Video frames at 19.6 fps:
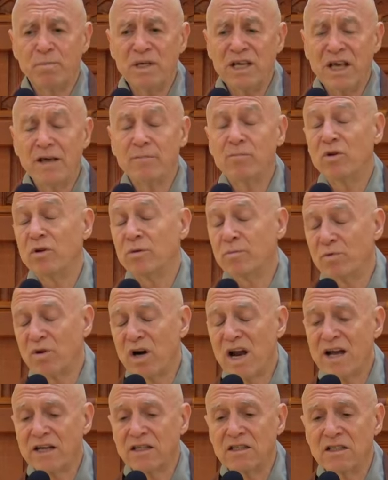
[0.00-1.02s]
be able to
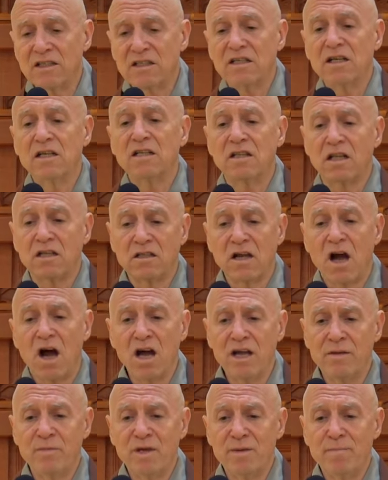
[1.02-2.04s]
practice. At the
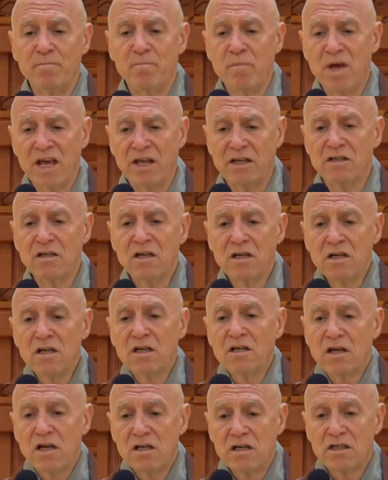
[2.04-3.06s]
time, it meant
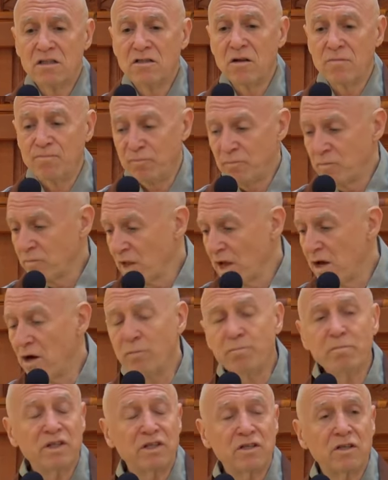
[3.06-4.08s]

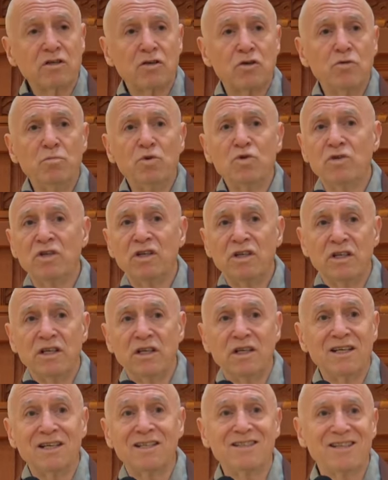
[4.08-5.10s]
help a community
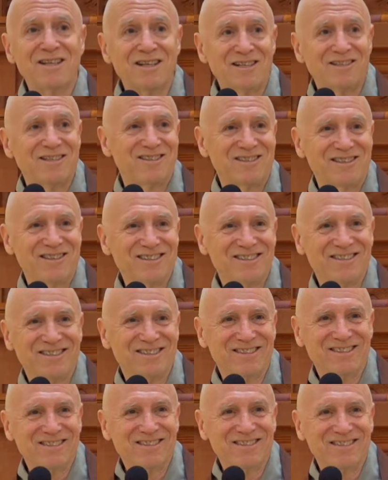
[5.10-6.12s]
exist.
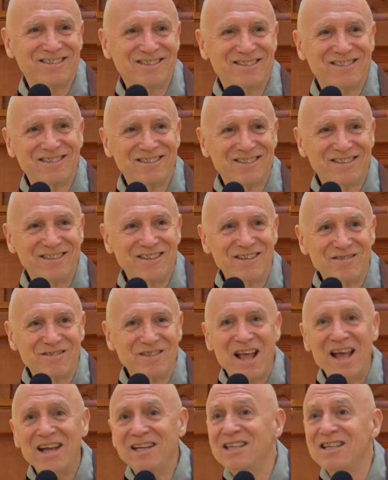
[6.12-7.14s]

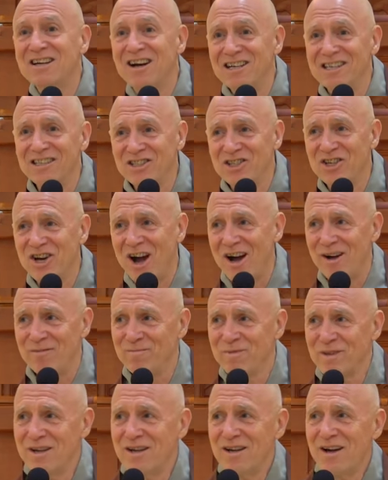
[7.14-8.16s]
Any kind of job.
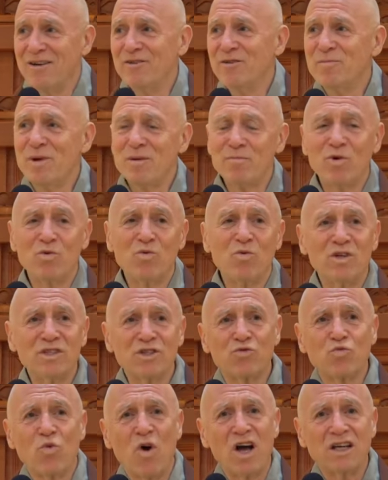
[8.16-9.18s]
I remember
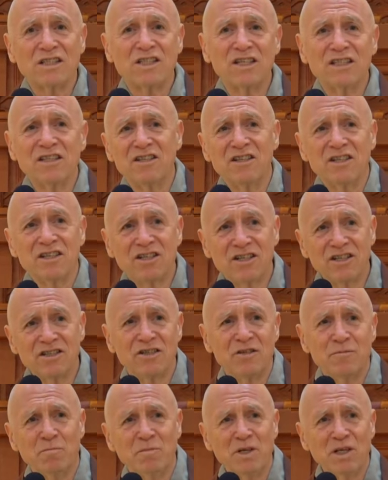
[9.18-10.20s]
once washing dishes
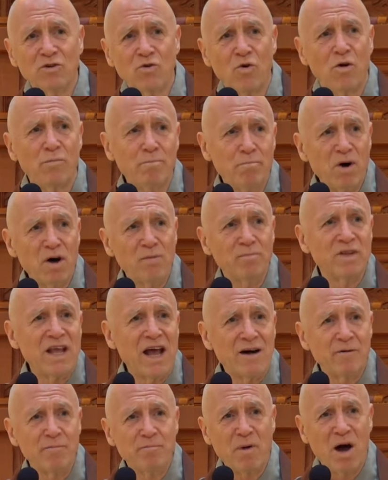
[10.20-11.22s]
and being all bummed
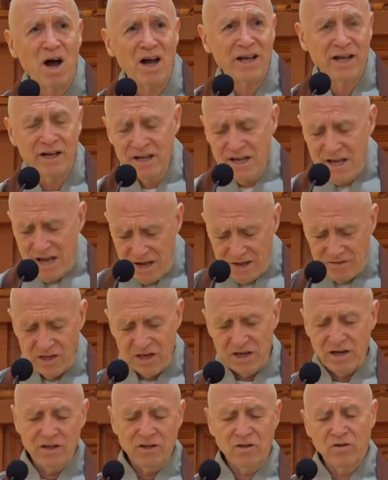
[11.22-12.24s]
out by it. And
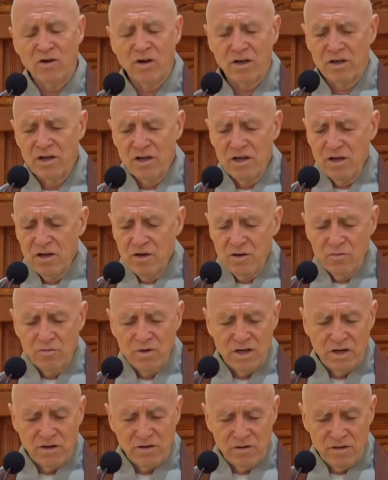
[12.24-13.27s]
then I thought,
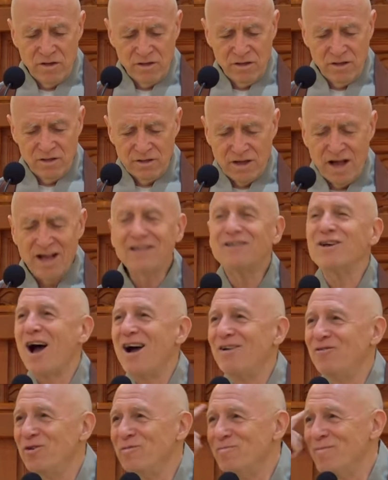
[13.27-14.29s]
well, I
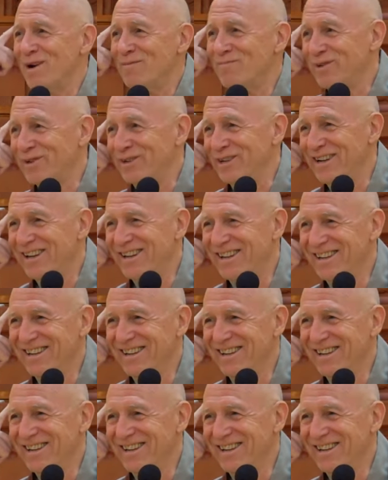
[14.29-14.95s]
remembered